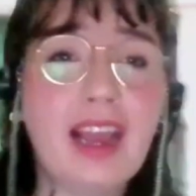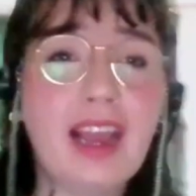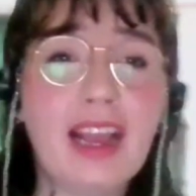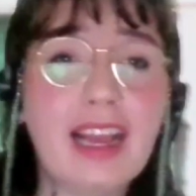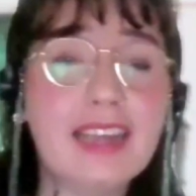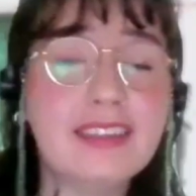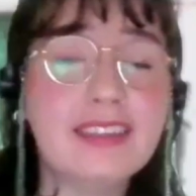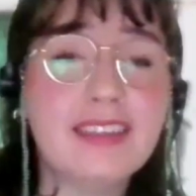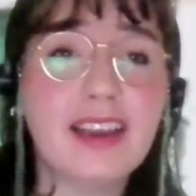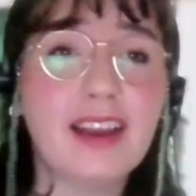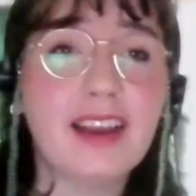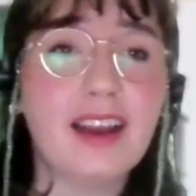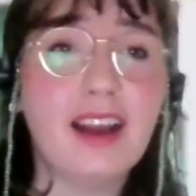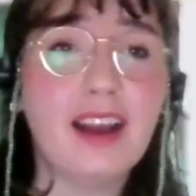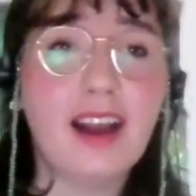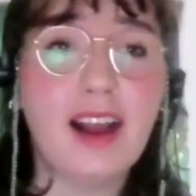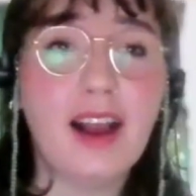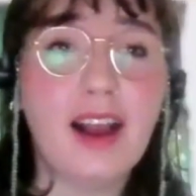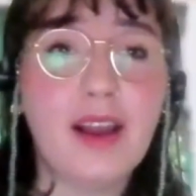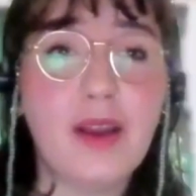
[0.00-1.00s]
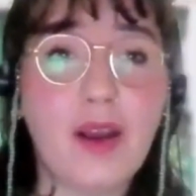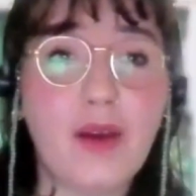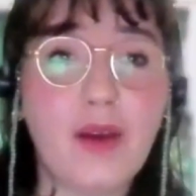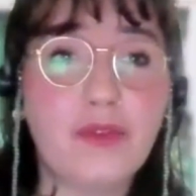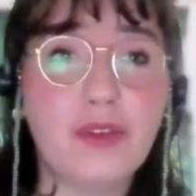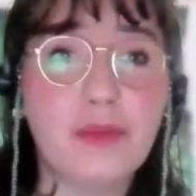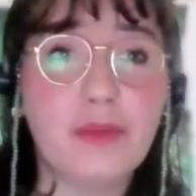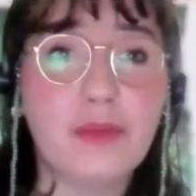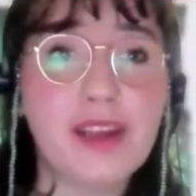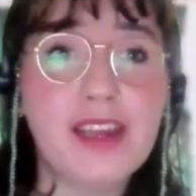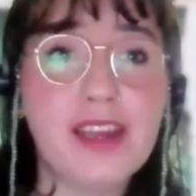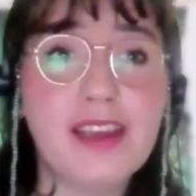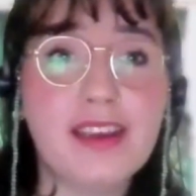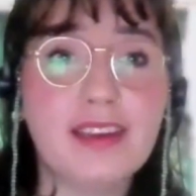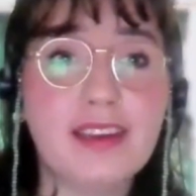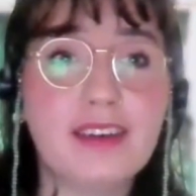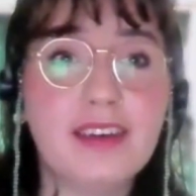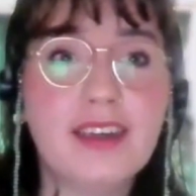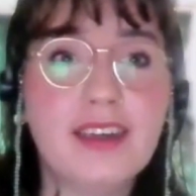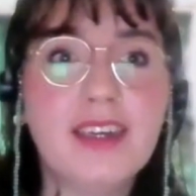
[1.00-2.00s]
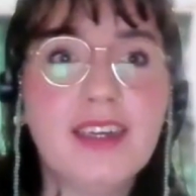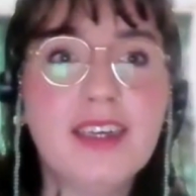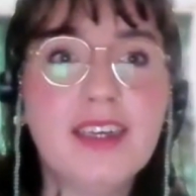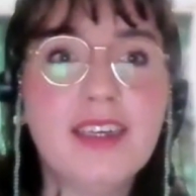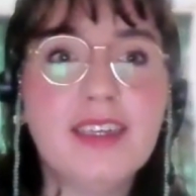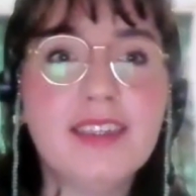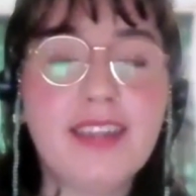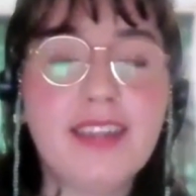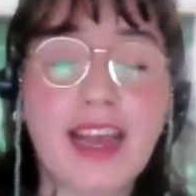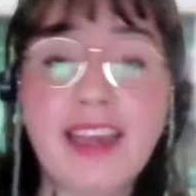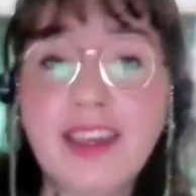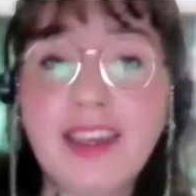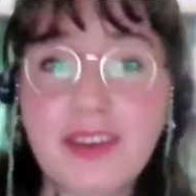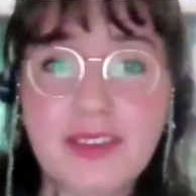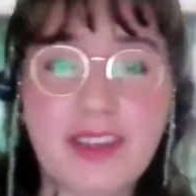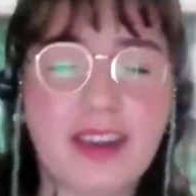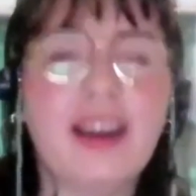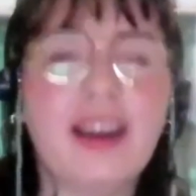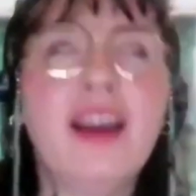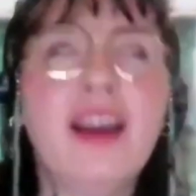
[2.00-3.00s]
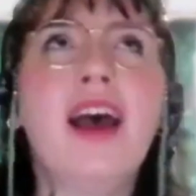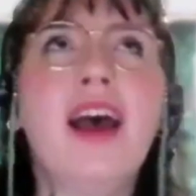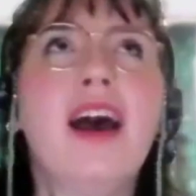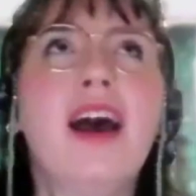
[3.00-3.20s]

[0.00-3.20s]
and I guess for me, thank you, Sarah.